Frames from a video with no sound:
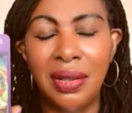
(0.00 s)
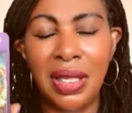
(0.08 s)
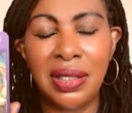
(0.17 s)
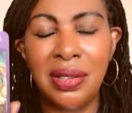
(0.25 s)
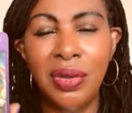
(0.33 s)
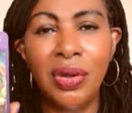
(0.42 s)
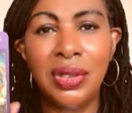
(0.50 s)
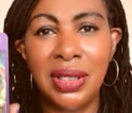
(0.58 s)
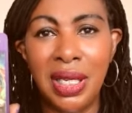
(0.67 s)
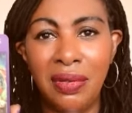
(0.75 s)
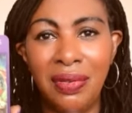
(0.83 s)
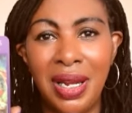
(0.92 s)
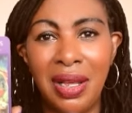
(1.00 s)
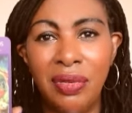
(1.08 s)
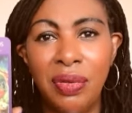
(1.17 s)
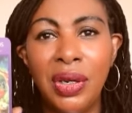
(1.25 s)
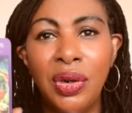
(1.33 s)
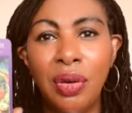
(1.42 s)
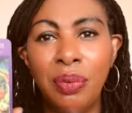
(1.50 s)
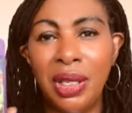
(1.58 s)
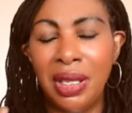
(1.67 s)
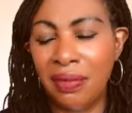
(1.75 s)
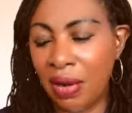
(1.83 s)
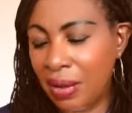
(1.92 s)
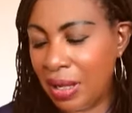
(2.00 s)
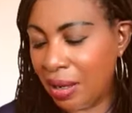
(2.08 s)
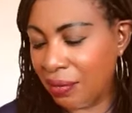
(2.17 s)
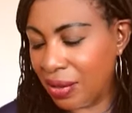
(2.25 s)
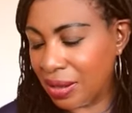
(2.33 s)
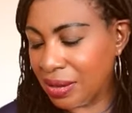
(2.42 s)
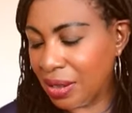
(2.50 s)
That's not self-love. We're not being very loving.